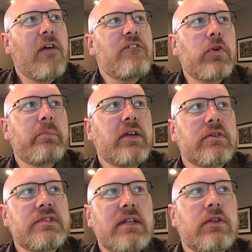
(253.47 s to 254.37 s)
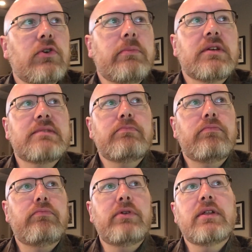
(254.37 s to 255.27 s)
Filmmaker Stanley Kubrick's
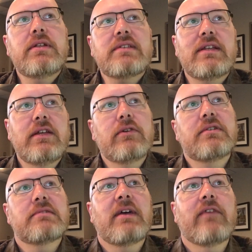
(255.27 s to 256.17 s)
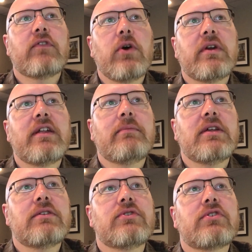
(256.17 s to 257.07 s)
brilliance and egotism have goaded him
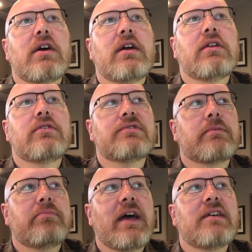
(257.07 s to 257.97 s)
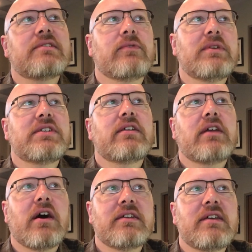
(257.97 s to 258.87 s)
into trying to surpass the originality,
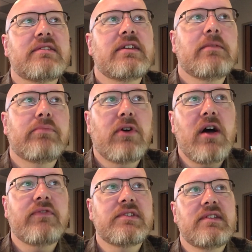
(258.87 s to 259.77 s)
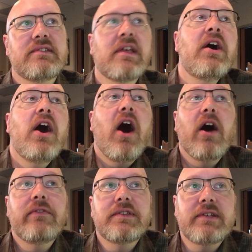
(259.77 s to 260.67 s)
audacity, and prophecies
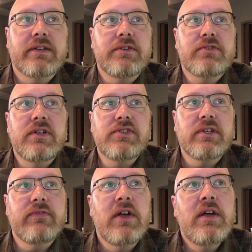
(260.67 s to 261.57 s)
of his Dr. Strangelove.